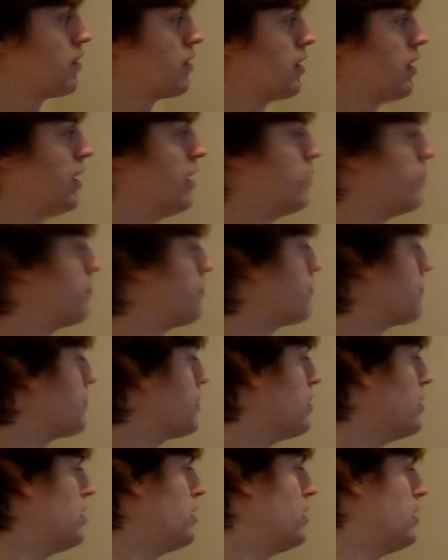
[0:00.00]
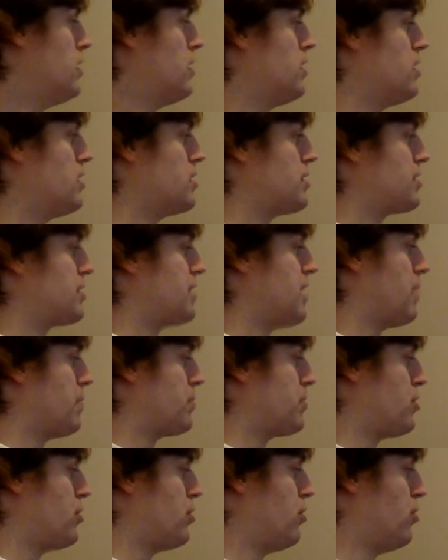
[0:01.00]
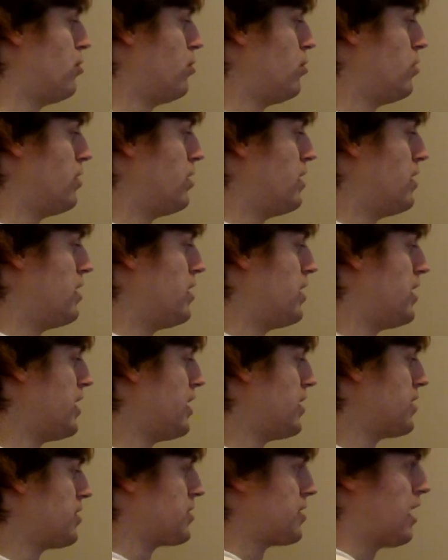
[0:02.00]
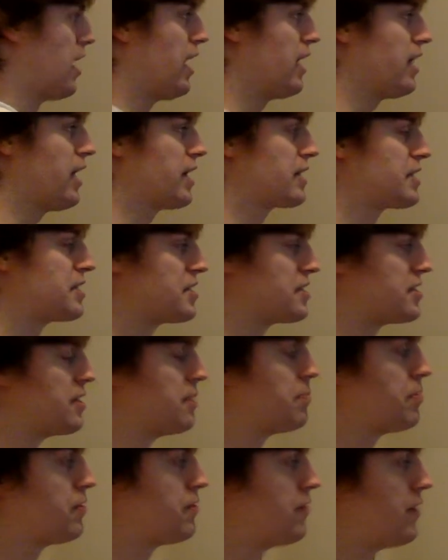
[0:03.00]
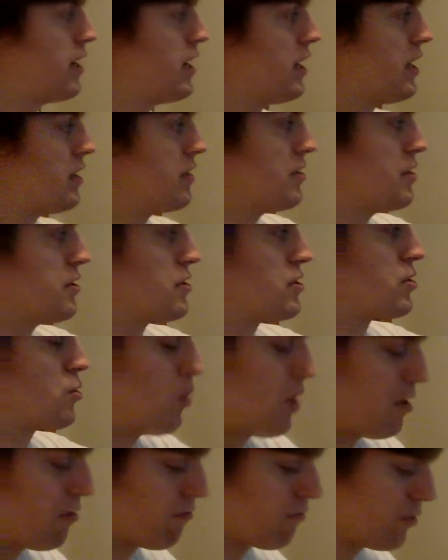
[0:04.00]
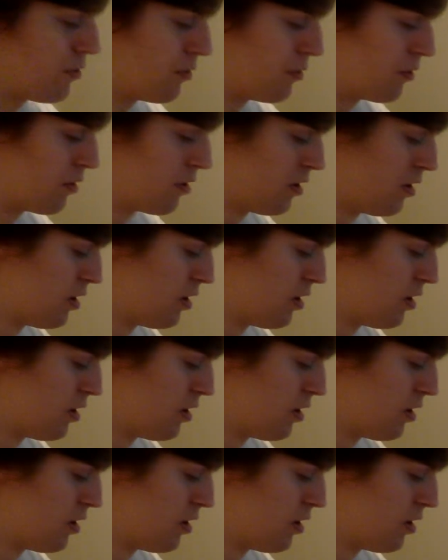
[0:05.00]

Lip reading: Okay. Step 2 is, I like to simplify the square root.